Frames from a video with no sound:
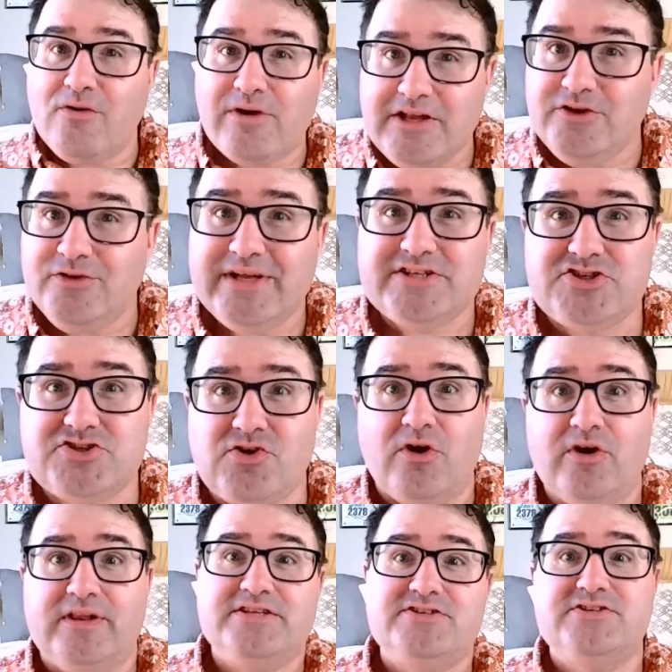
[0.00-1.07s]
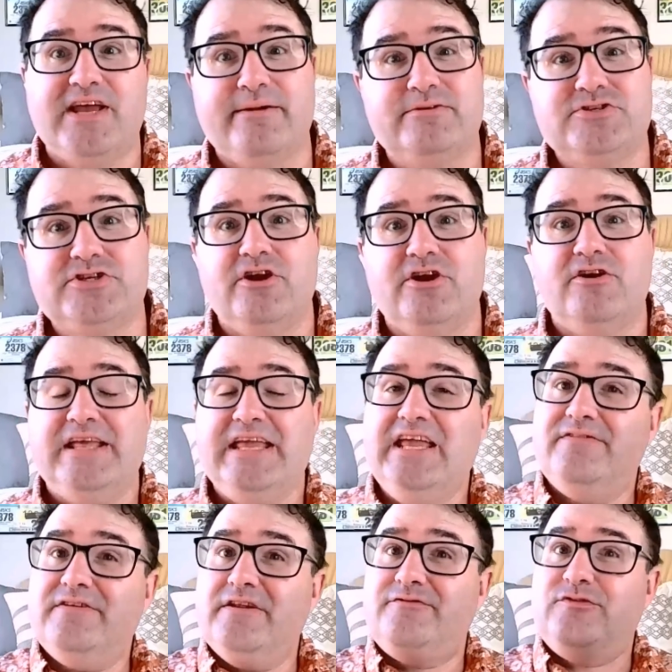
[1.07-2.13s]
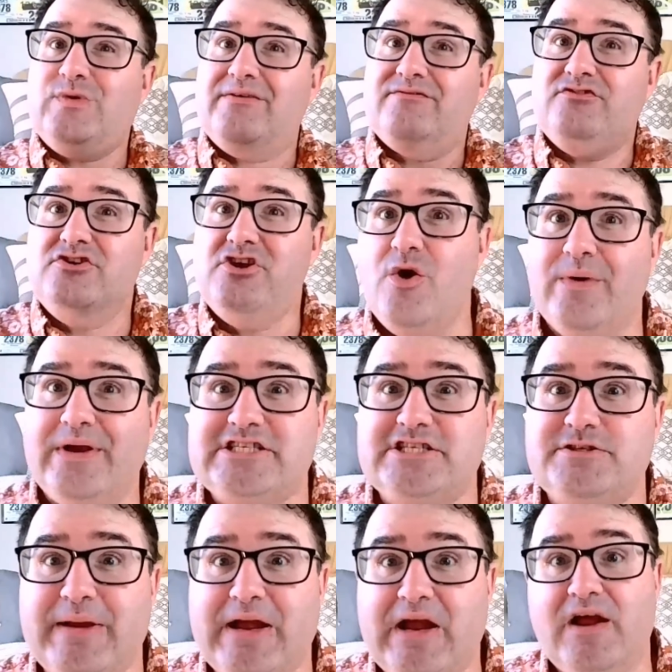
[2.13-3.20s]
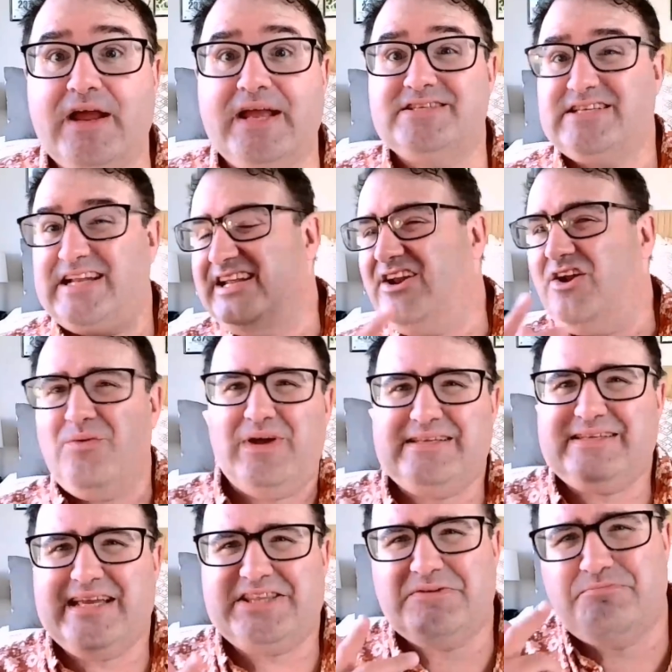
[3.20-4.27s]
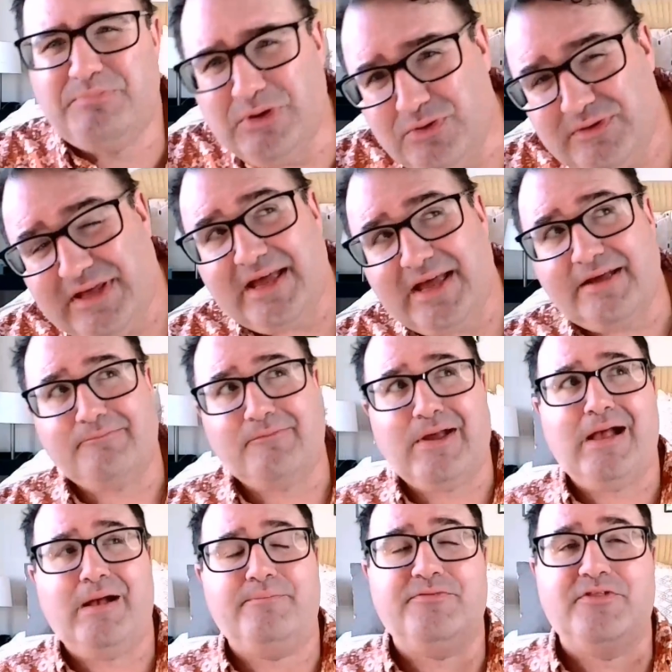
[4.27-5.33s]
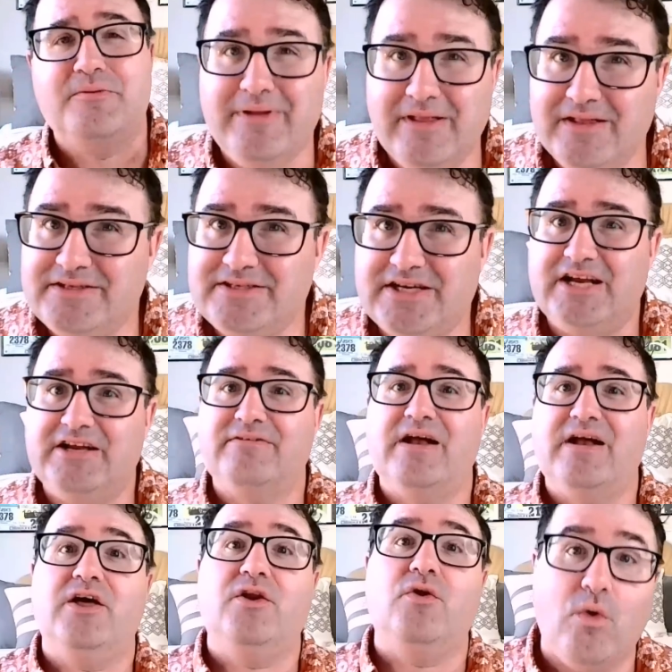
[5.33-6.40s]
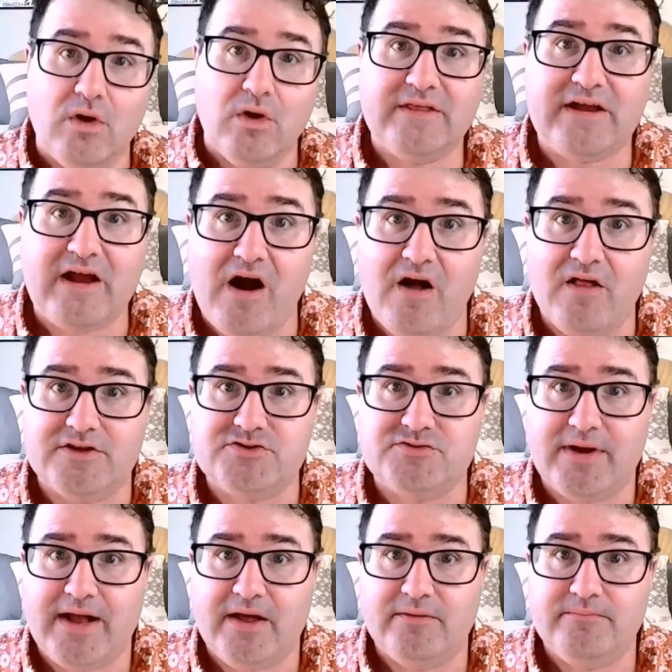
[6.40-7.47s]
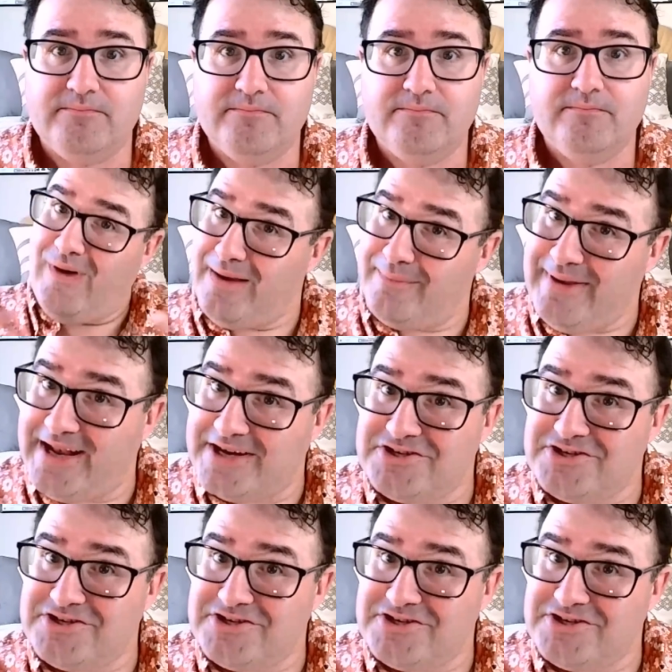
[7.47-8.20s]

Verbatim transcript: how can you get started in cybersecurity even if you have no experience and you don't want to take the boot camp route, the military route, or the college route? Now, I'm